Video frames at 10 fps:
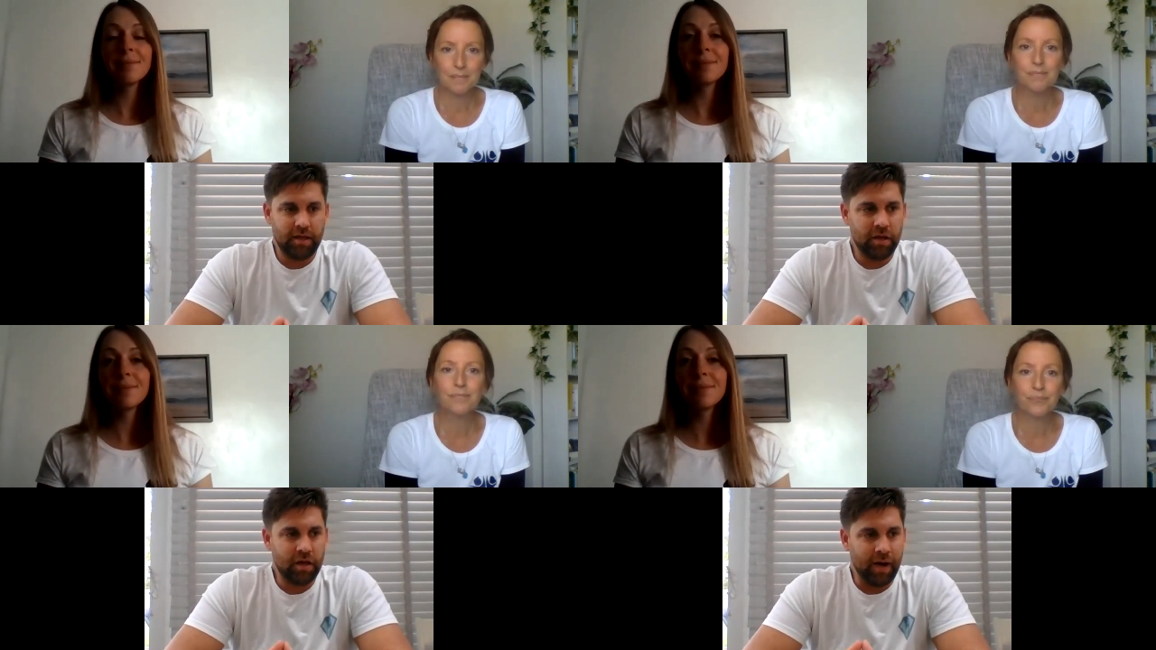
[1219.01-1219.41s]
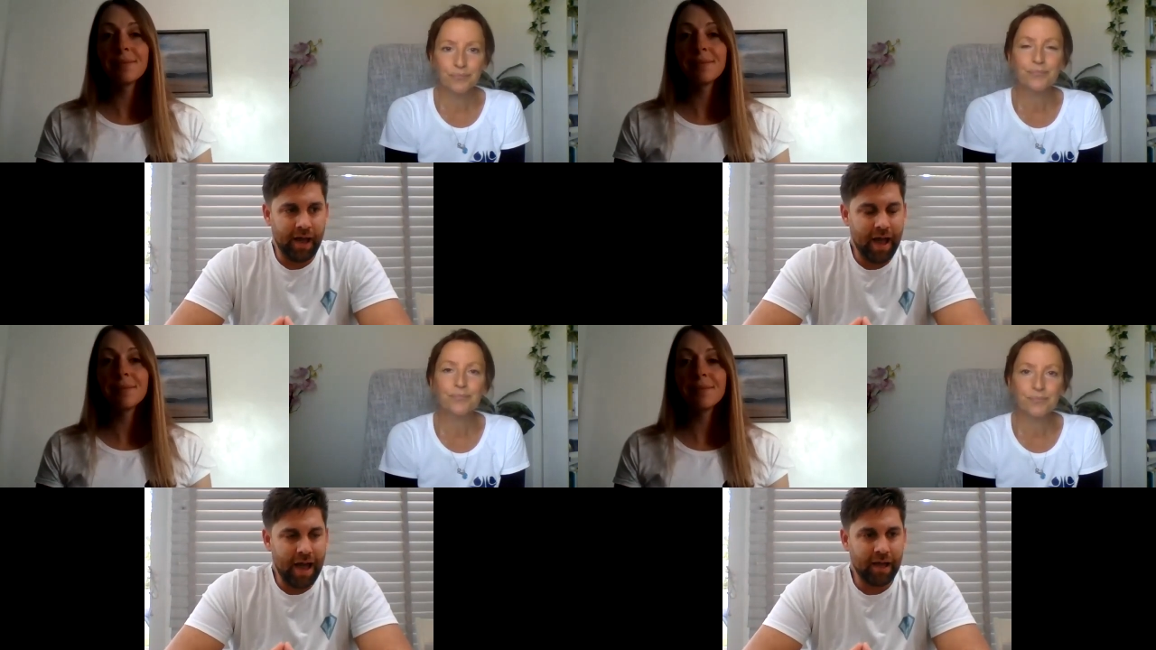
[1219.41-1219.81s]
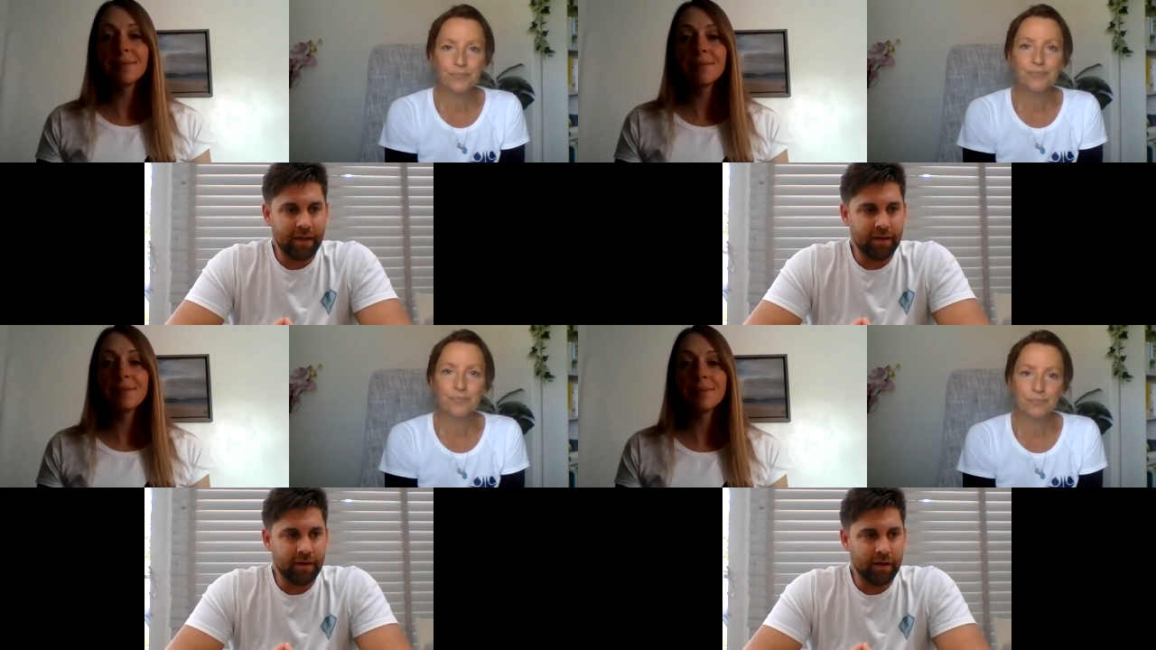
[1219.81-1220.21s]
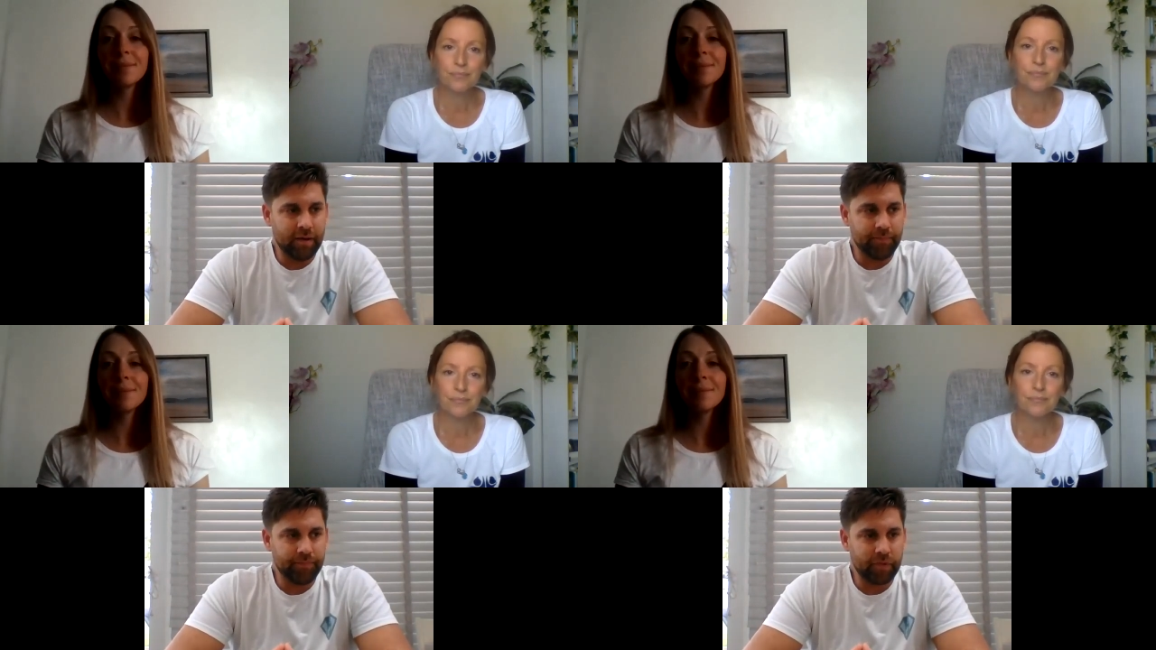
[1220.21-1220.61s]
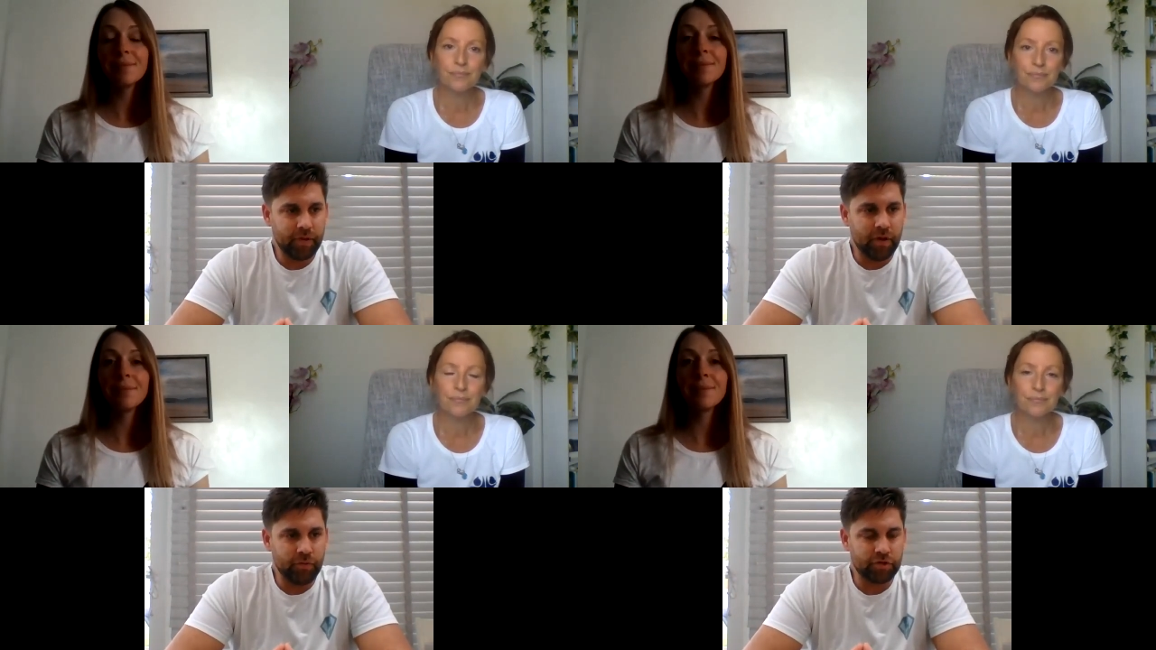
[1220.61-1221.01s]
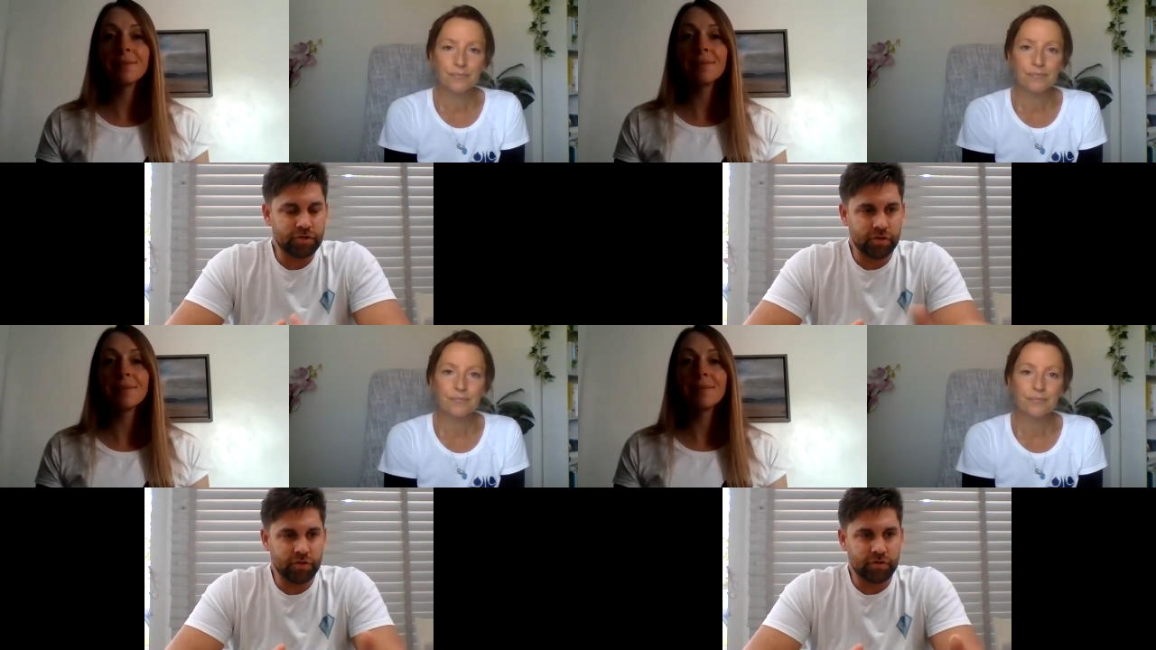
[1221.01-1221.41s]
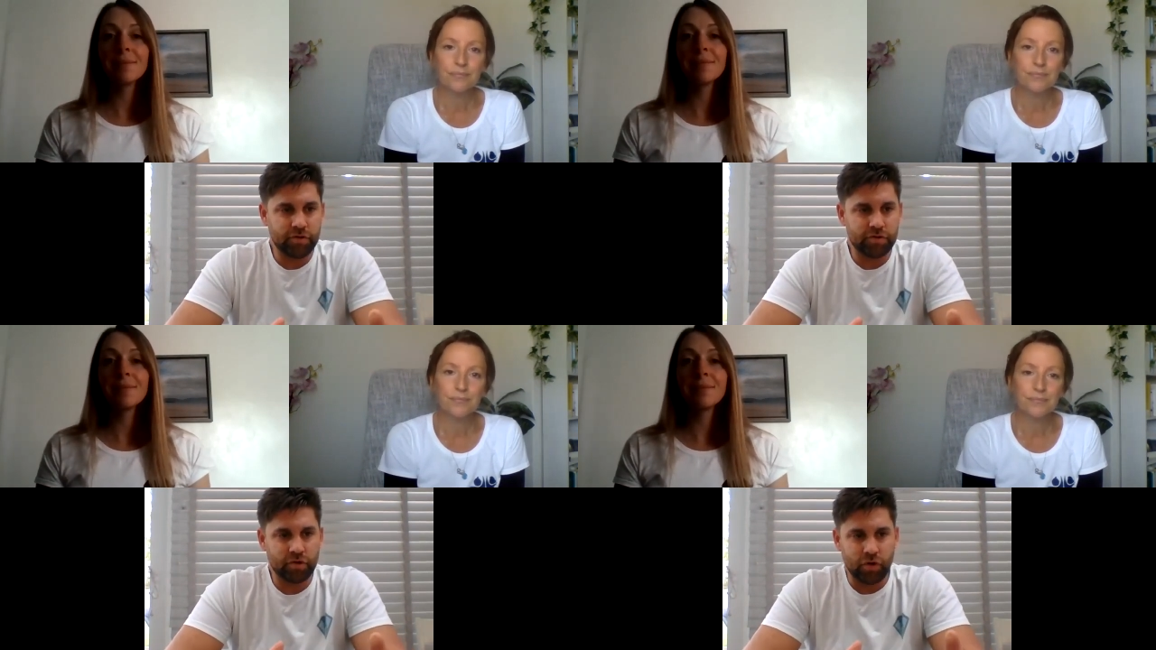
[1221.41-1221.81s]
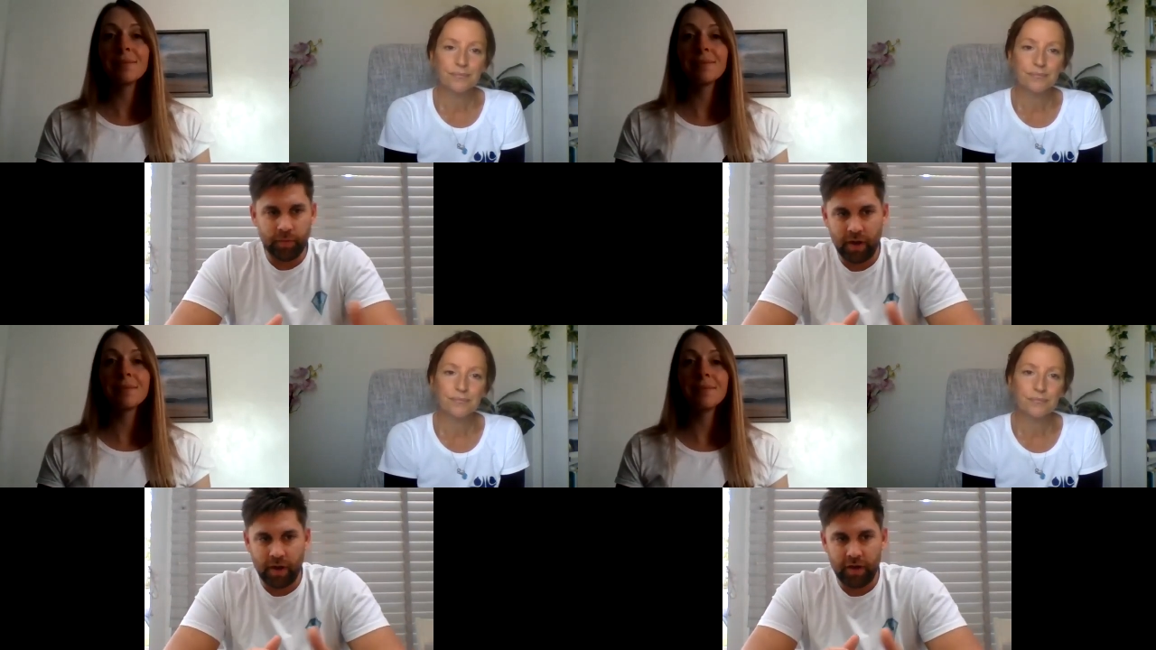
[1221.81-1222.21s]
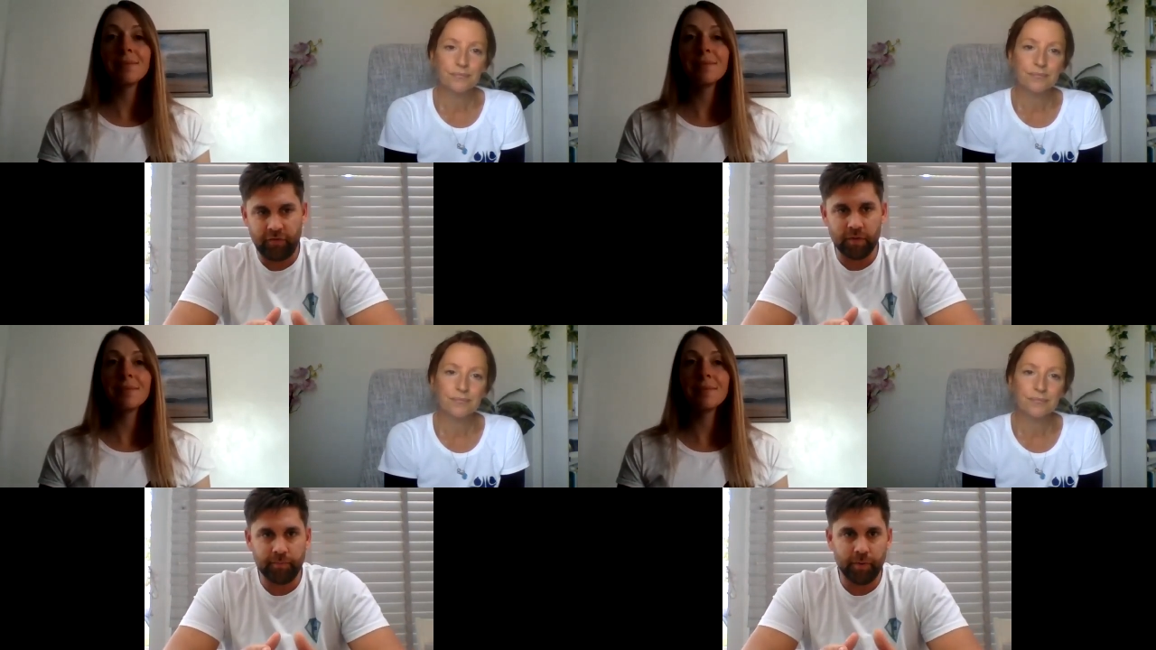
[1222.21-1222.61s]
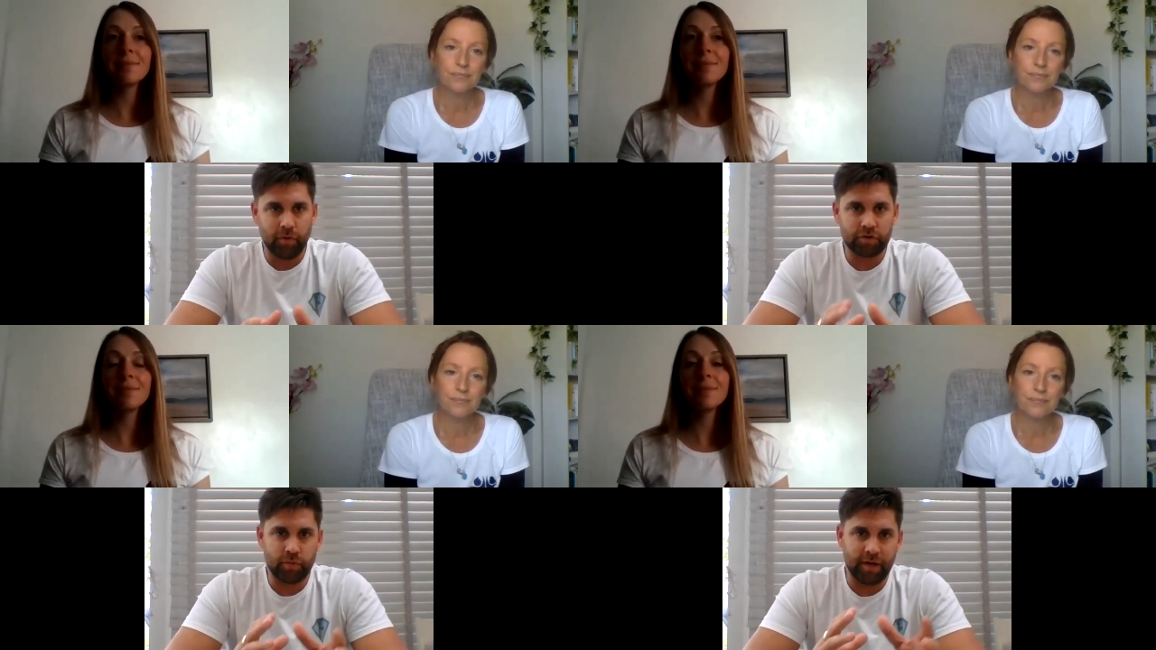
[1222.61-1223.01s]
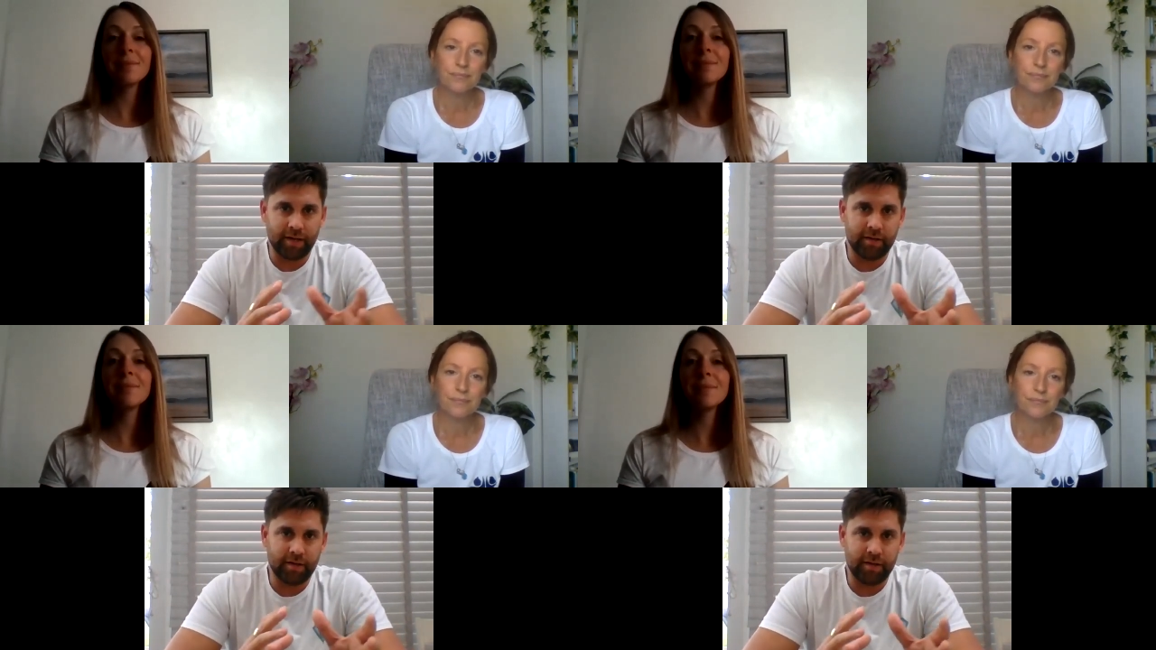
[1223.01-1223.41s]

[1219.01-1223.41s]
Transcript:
Speaker 1: You know, I, I, you know, just to just to come away from the books when I